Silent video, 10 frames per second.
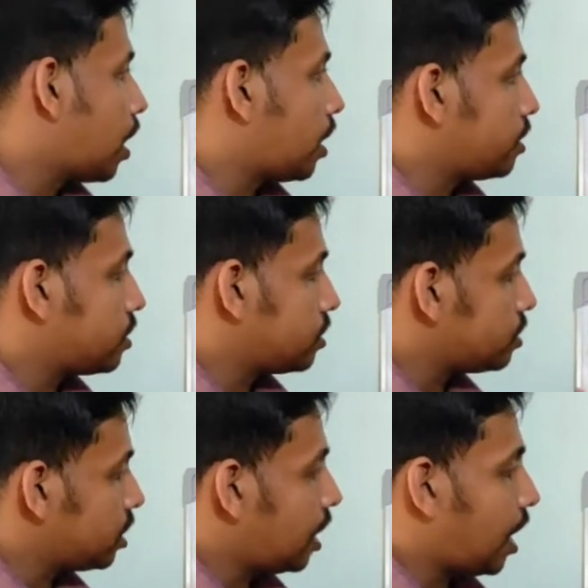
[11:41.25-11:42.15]
and
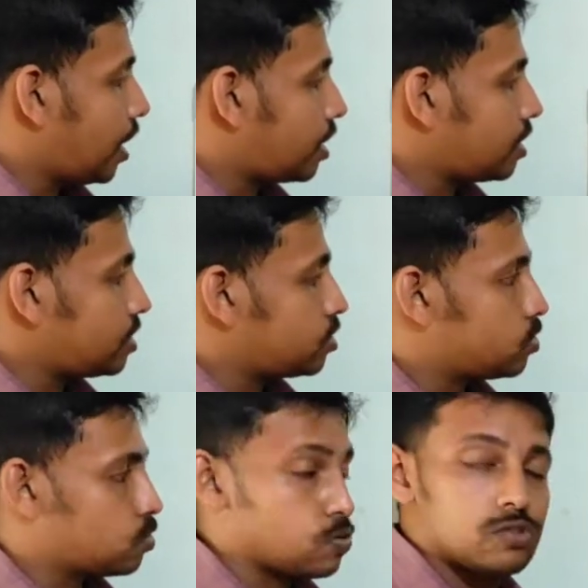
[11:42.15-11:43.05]
they lack a
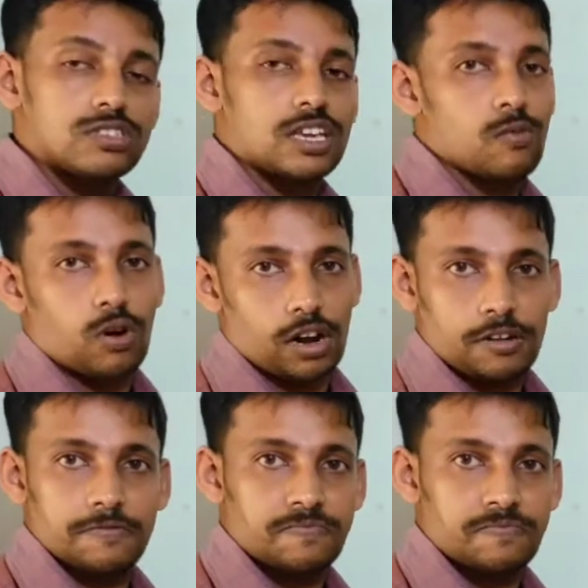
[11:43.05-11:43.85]
true cell wall.